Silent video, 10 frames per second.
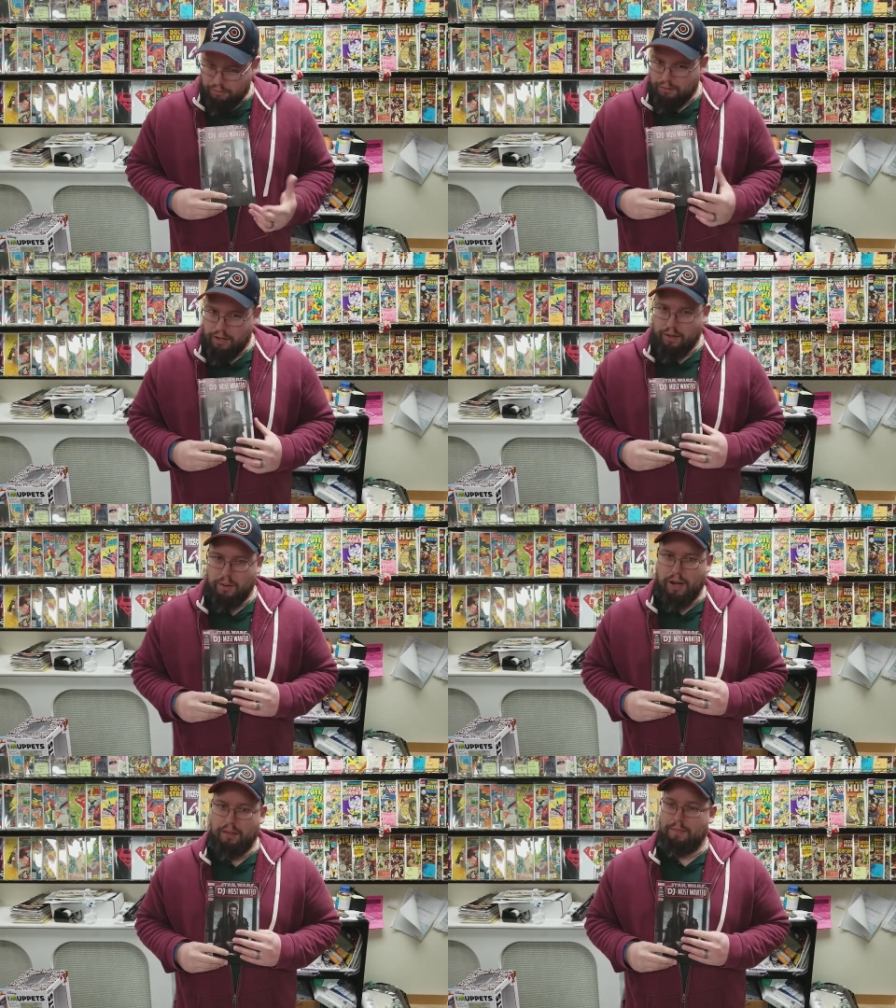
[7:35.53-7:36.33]
you know,
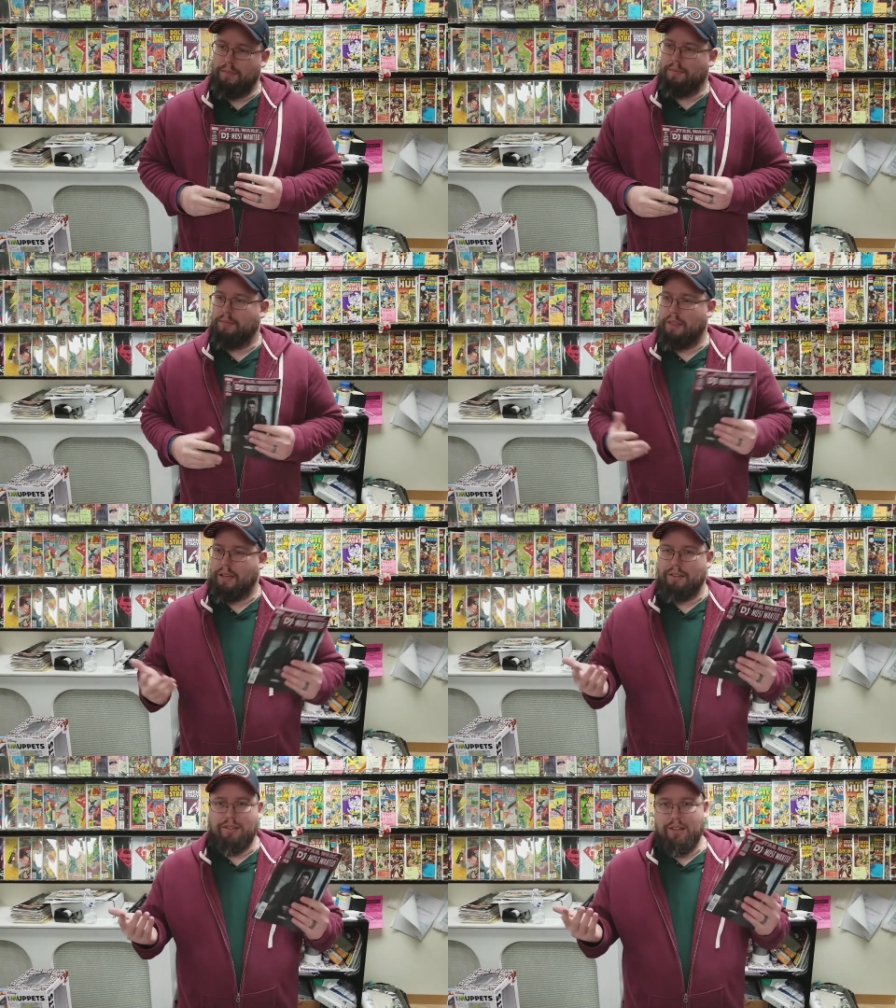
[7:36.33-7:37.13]
I the
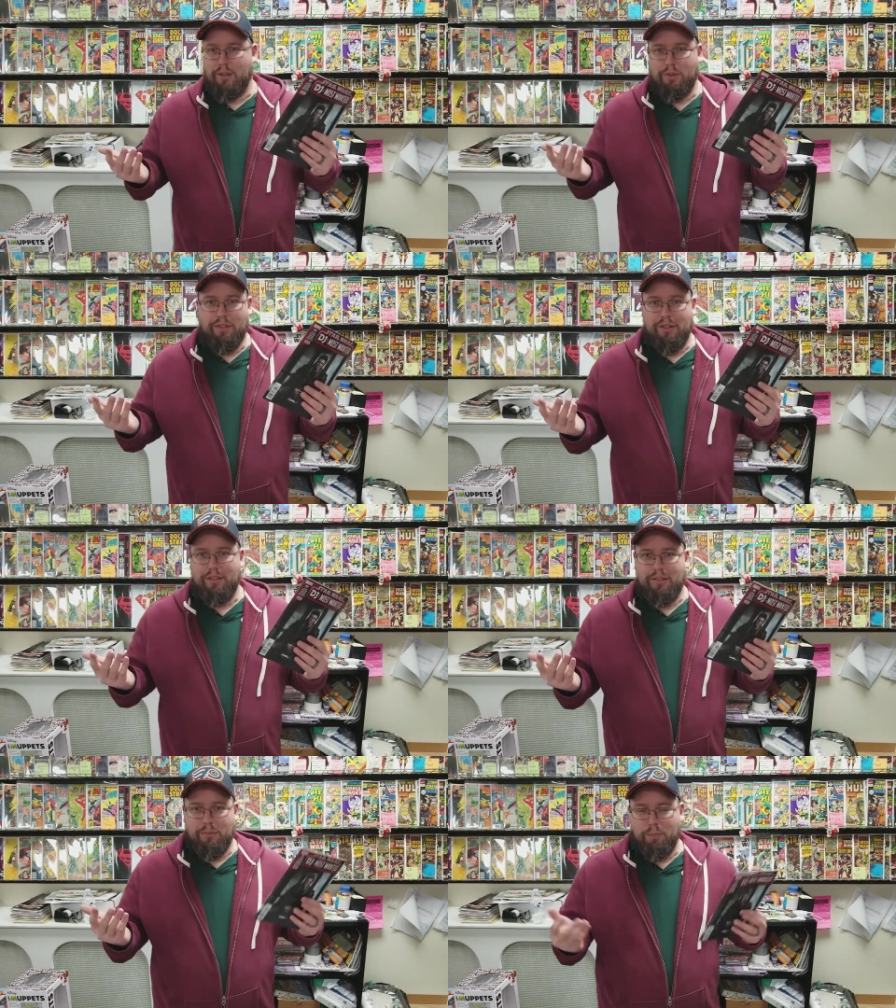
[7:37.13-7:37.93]
casino
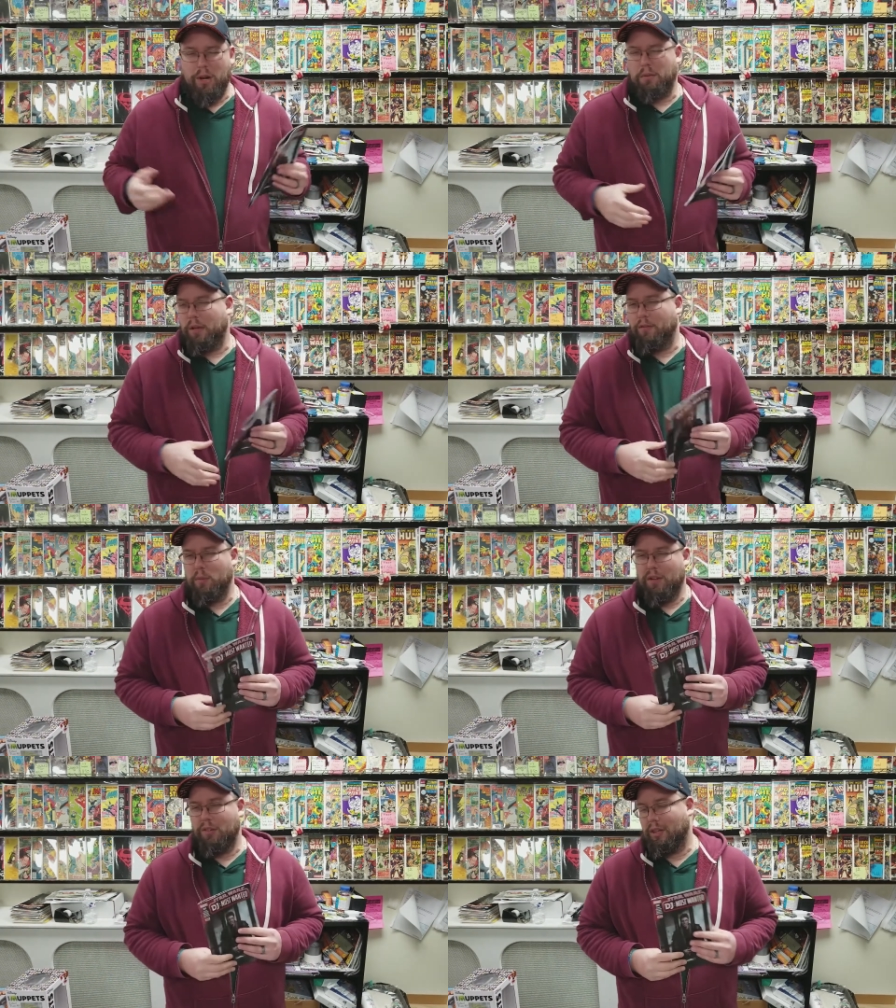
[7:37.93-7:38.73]
scenes is probably
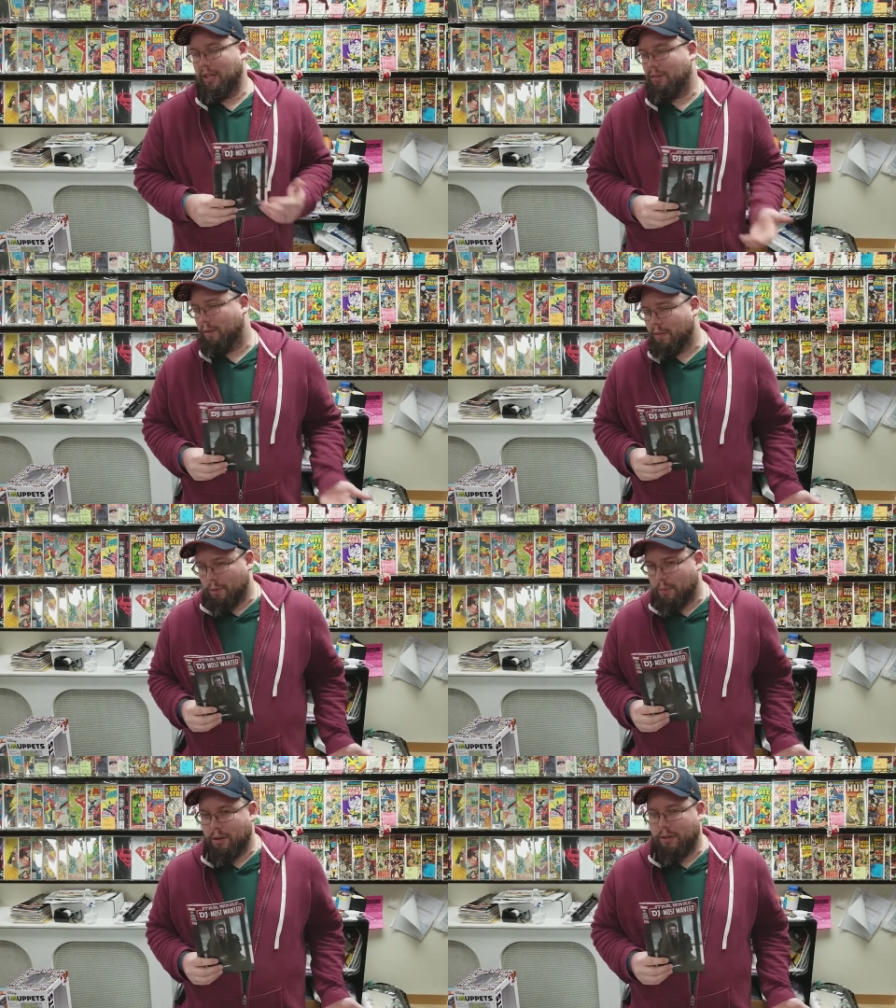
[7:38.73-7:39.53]
everybody's least
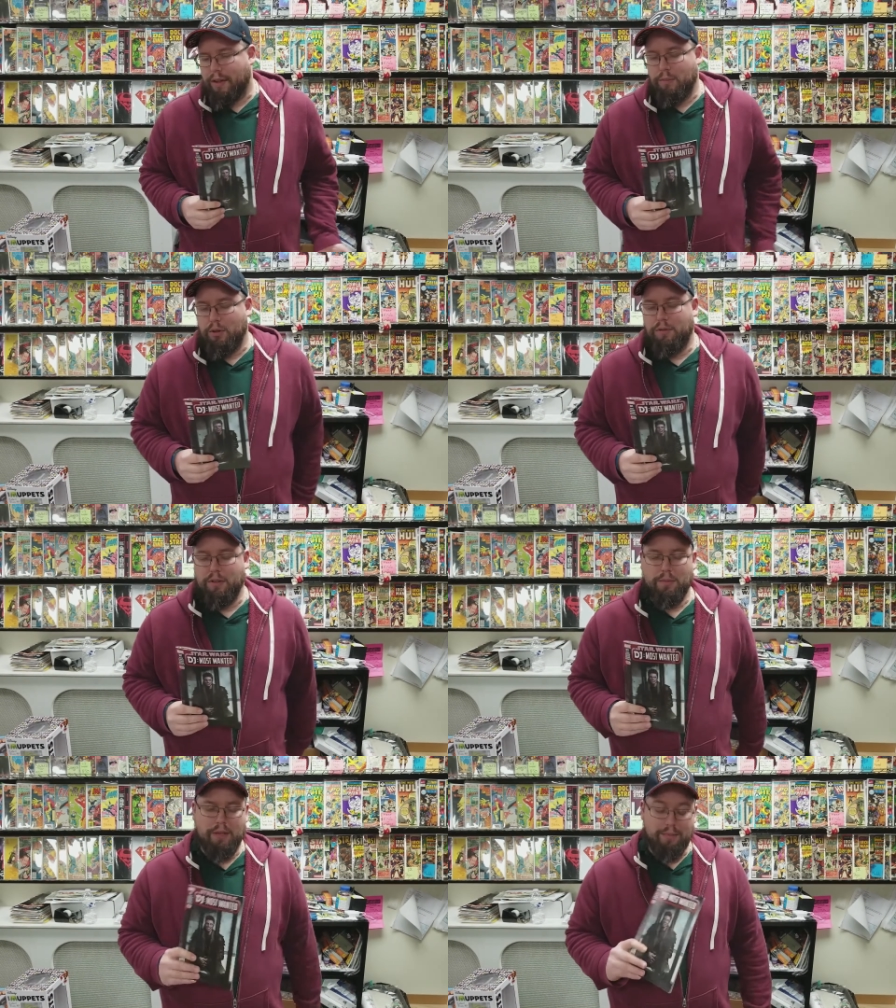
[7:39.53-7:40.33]
favorite part of that movie.
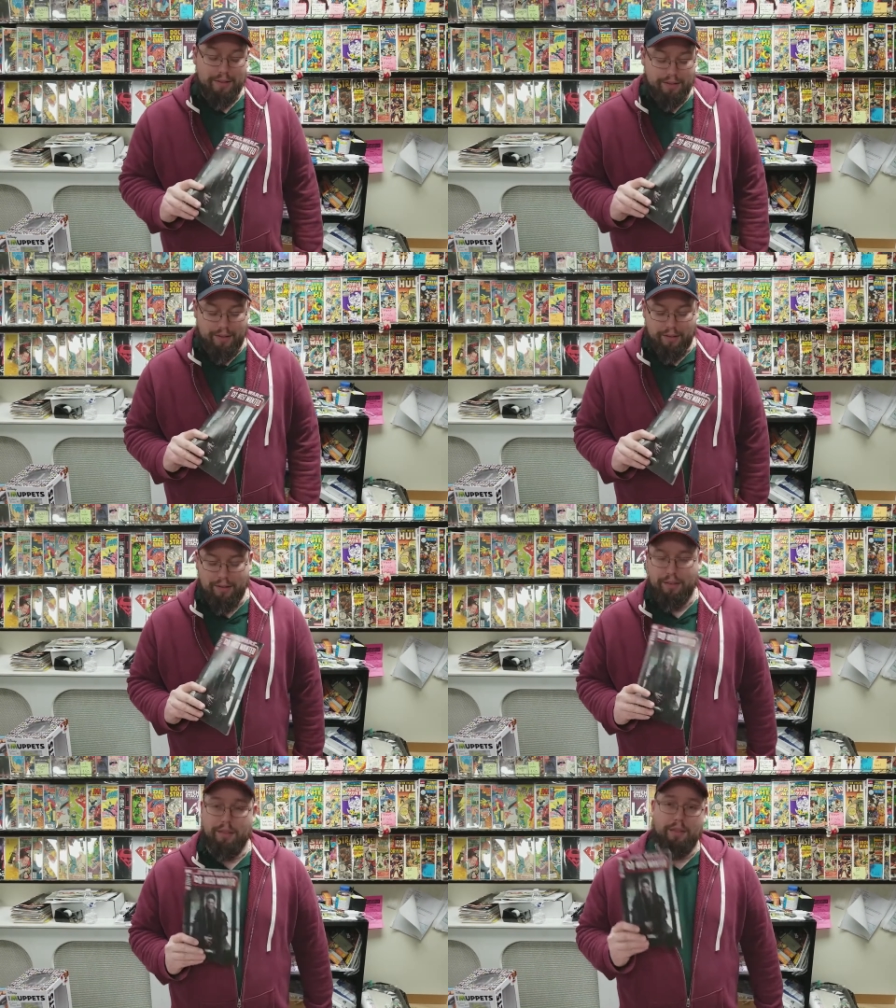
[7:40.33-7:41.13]
But let me tell
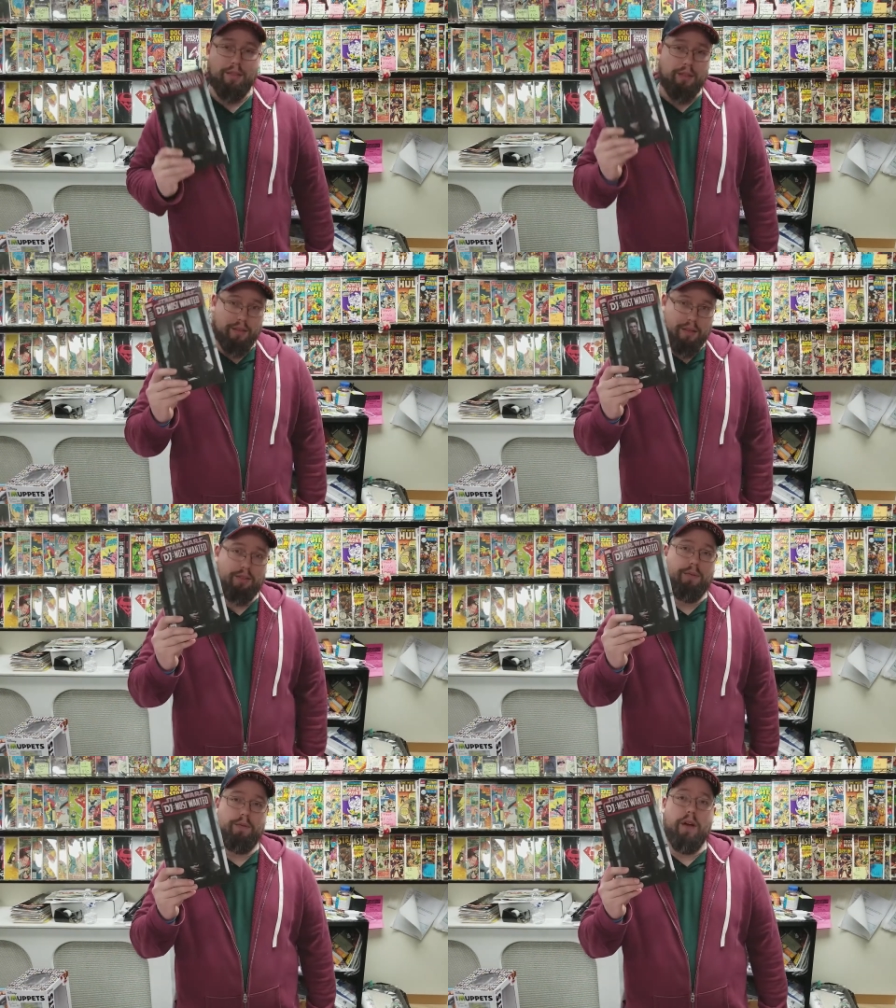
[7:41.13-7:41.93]
you,
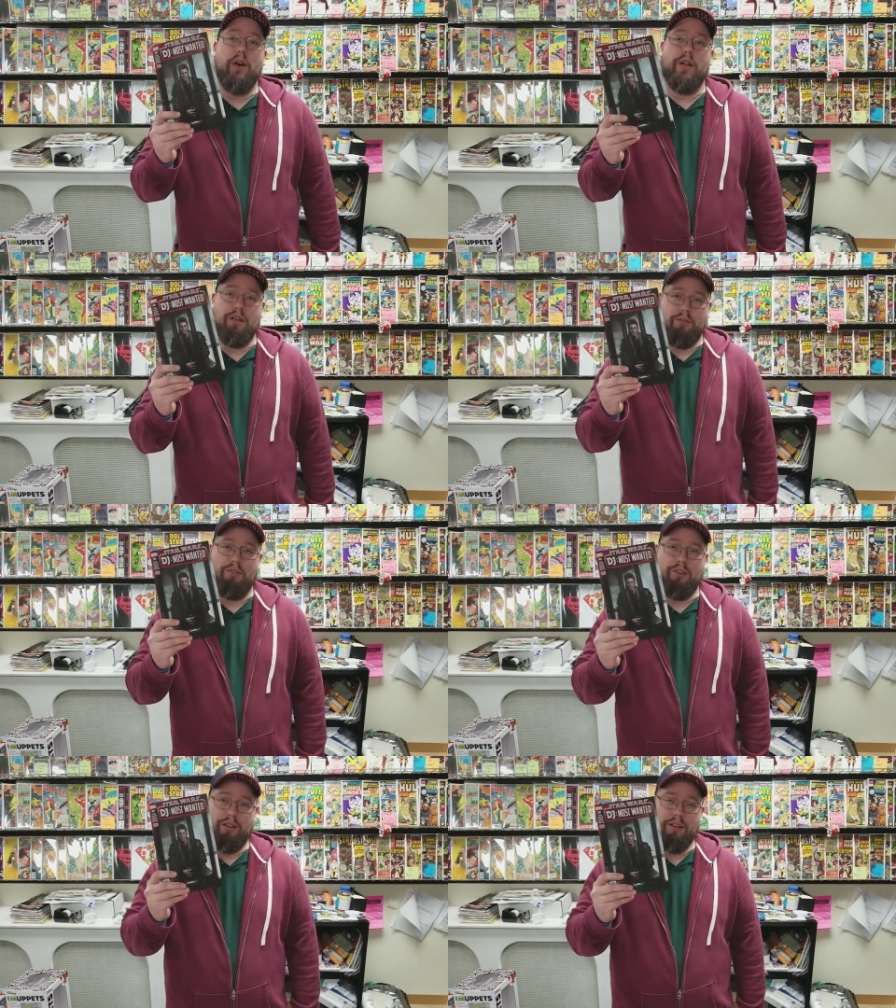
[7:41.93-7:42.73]
it's very
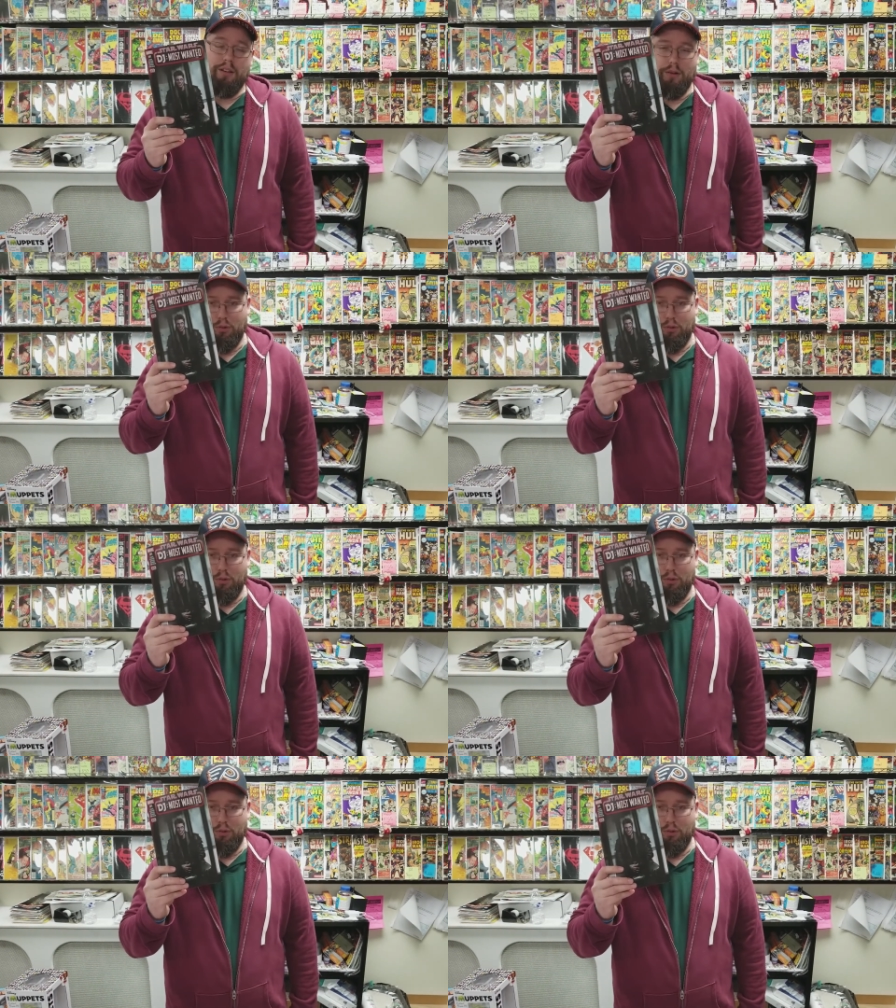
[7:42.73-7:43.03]
interesting in here.